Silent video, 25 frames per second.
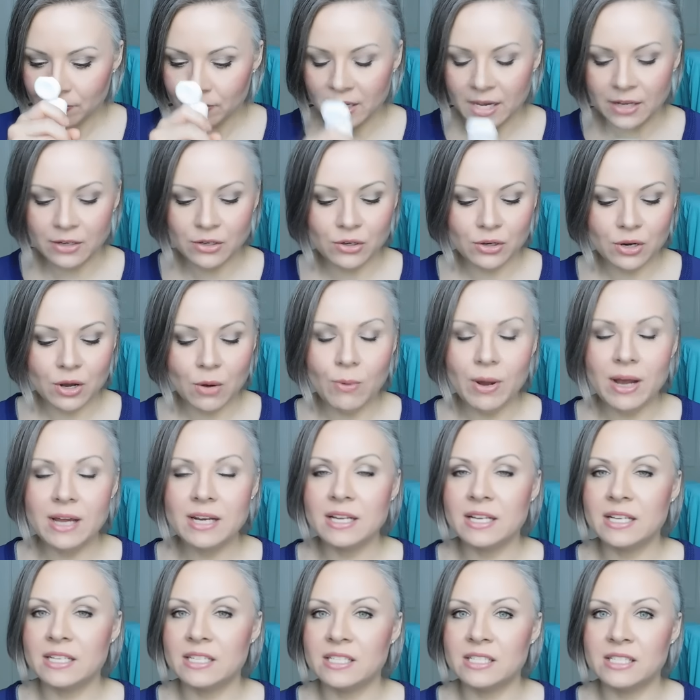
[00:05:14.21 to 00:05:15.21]
And you know
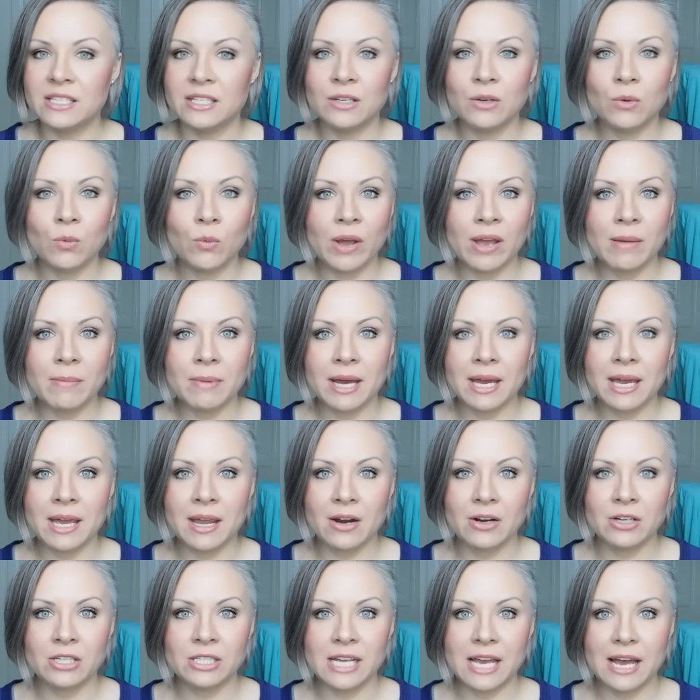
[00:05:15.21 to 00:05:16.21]
what? It didn't weigh my
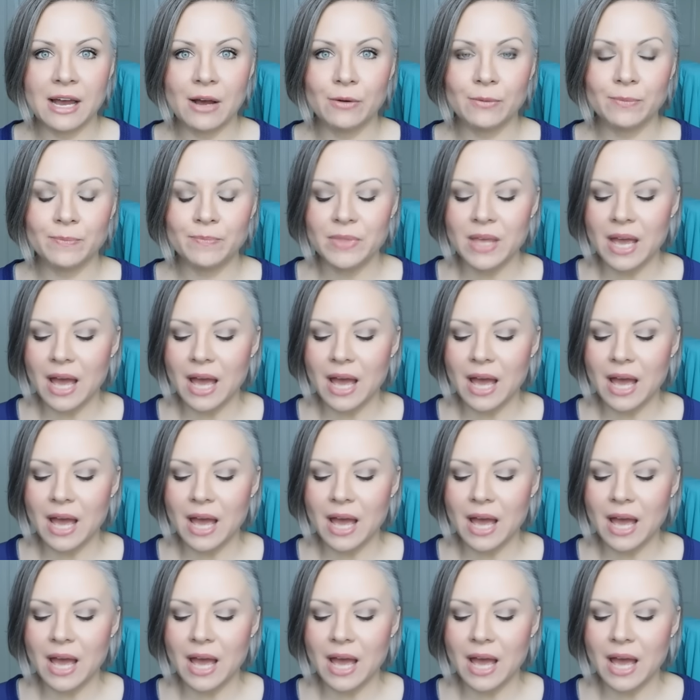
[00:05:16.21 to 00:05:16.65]
hair down.